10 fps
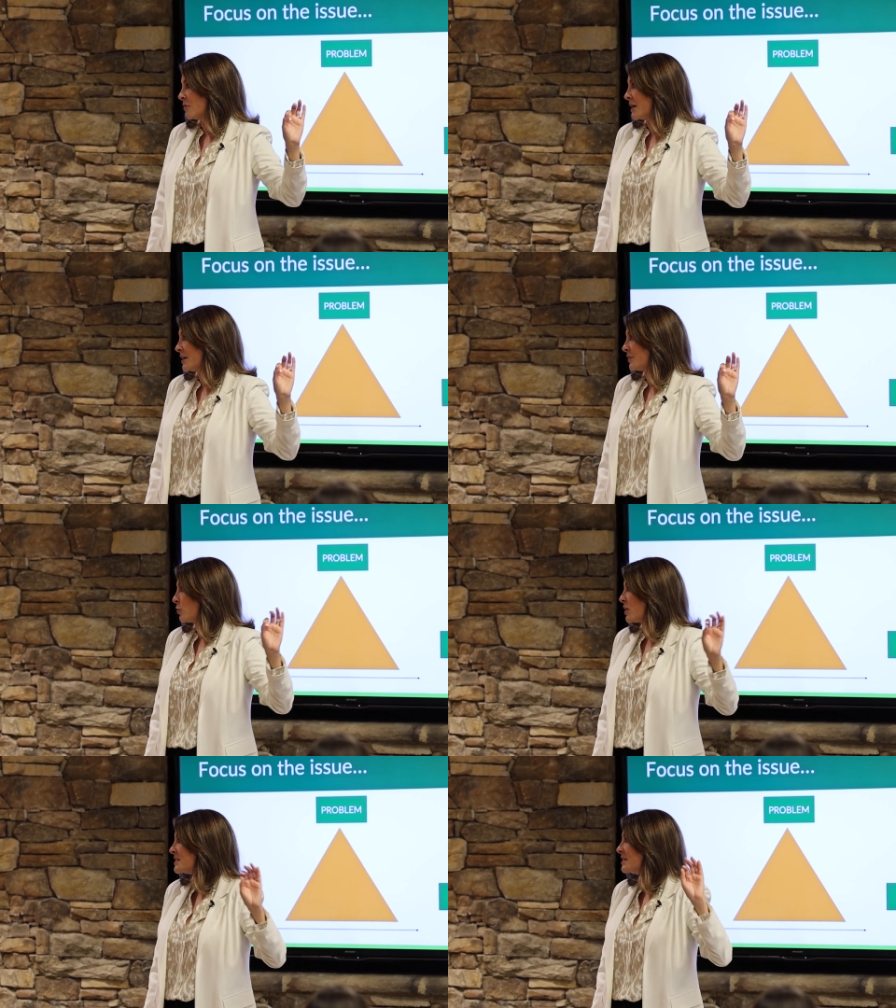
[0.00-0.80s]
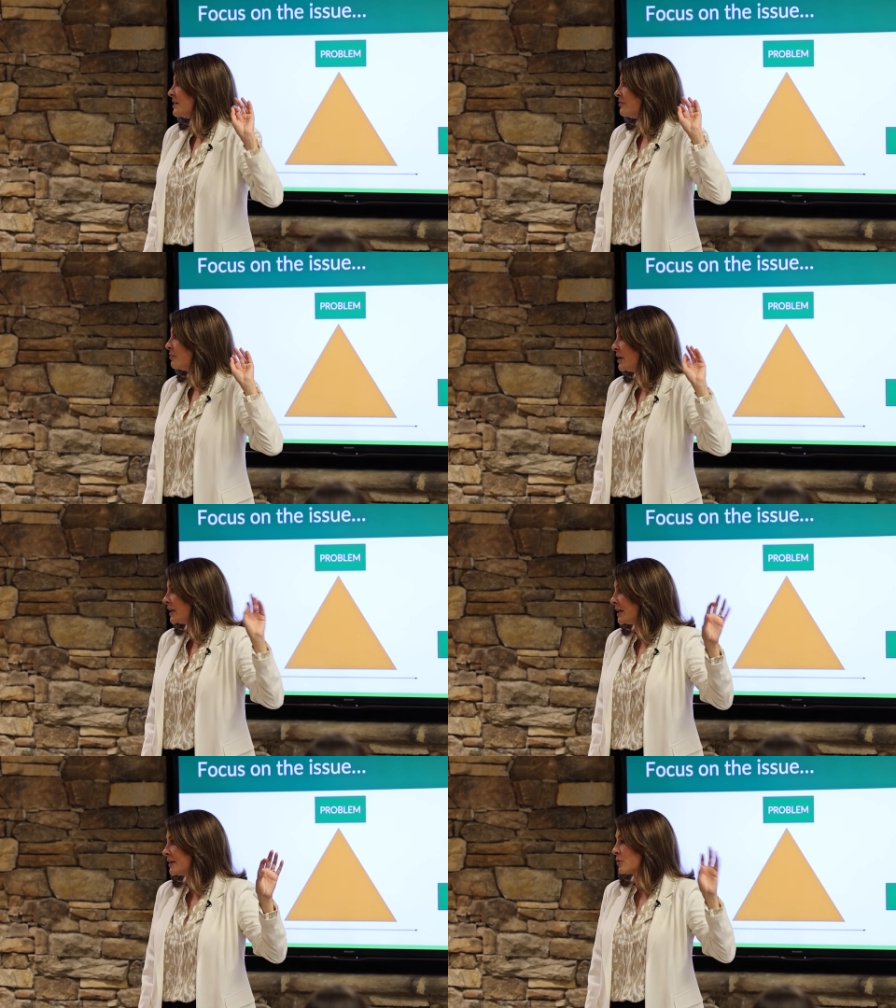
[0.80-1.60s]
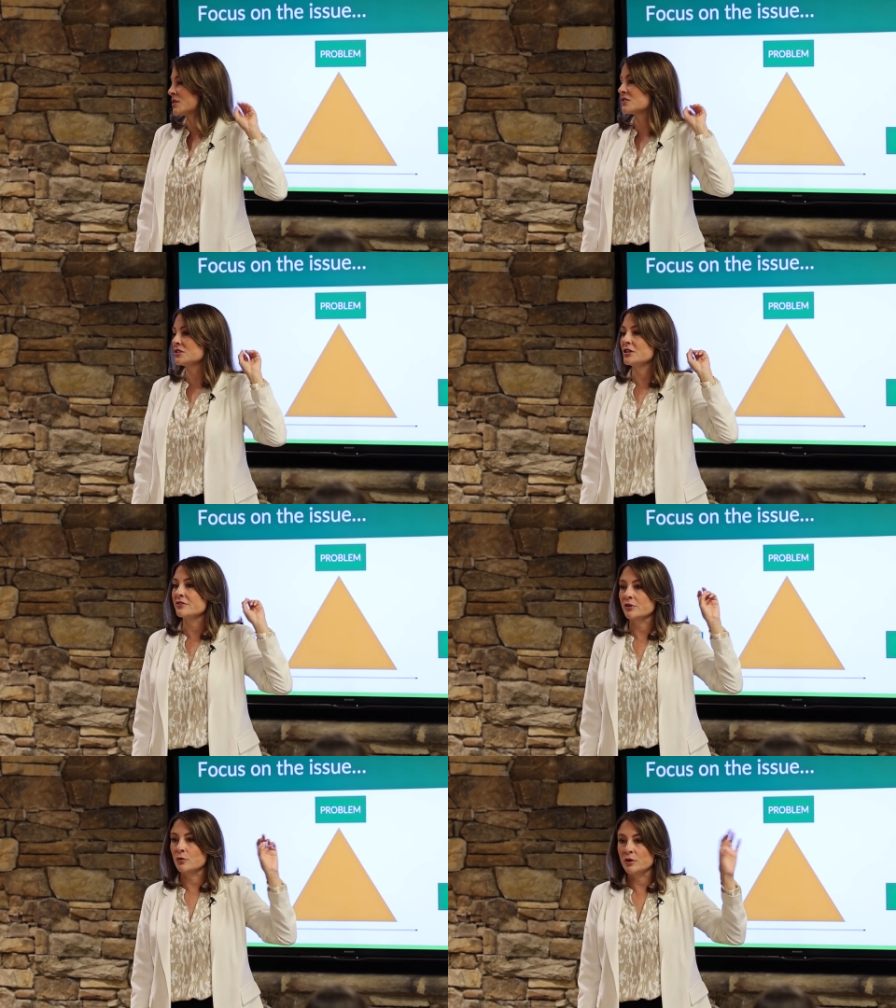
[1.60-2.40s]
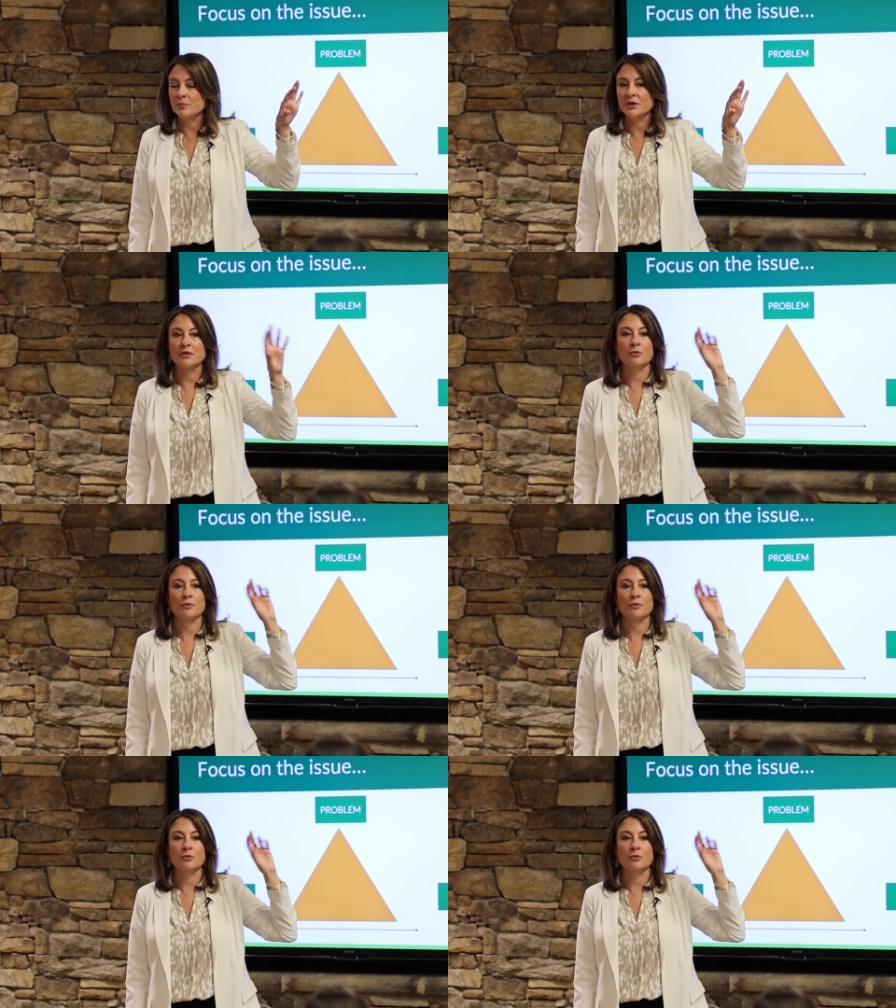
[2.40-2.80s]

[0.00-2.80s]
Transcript: Right? There wasn't enough money, there wasn't enough equipment,